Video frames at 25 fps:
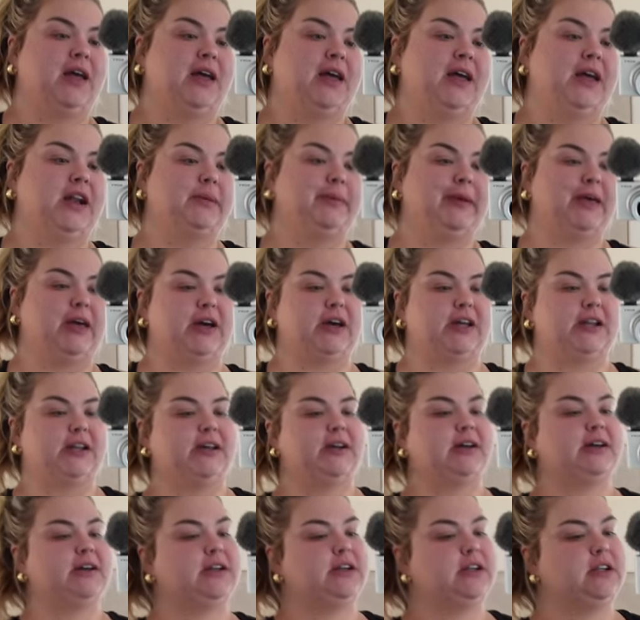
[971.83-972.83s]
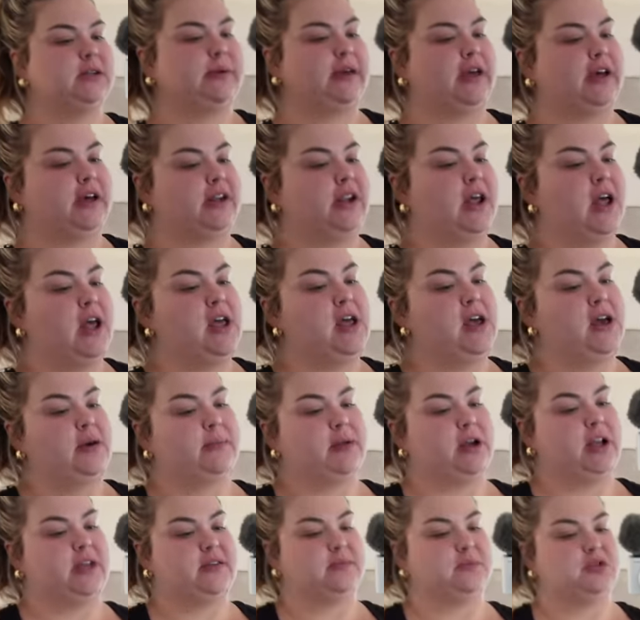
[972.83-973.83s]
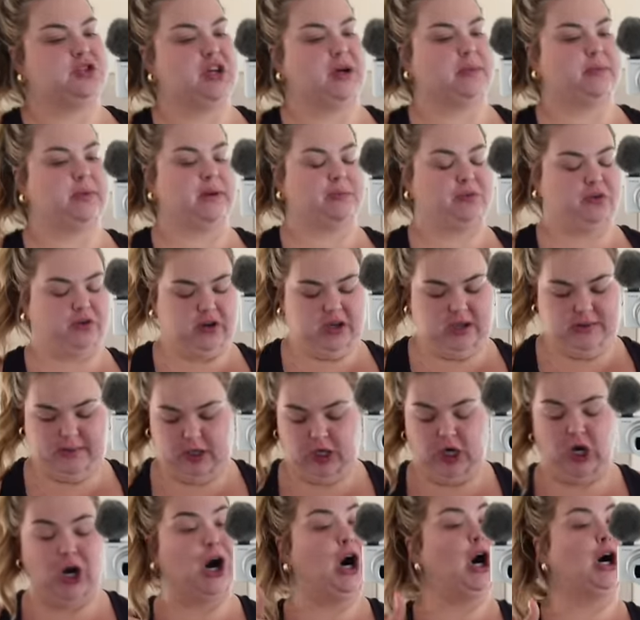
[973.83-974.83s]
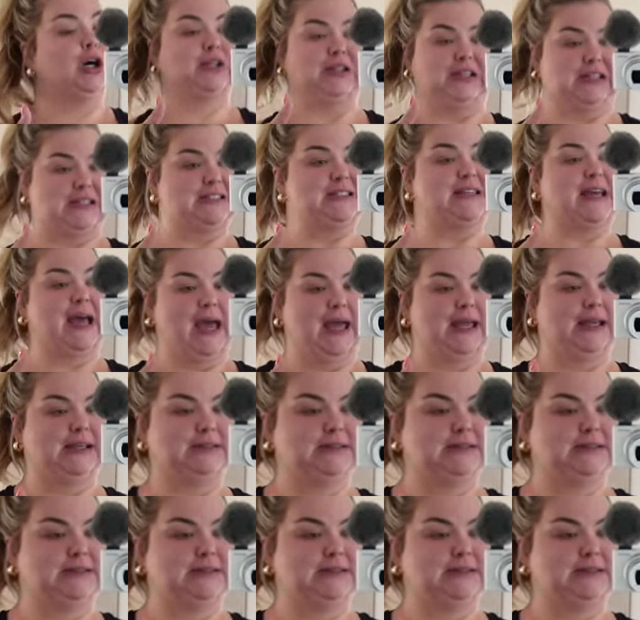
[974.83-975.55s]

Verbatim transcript: It'll be good. It'll be good. Put on some Chevrep cream and call it a day.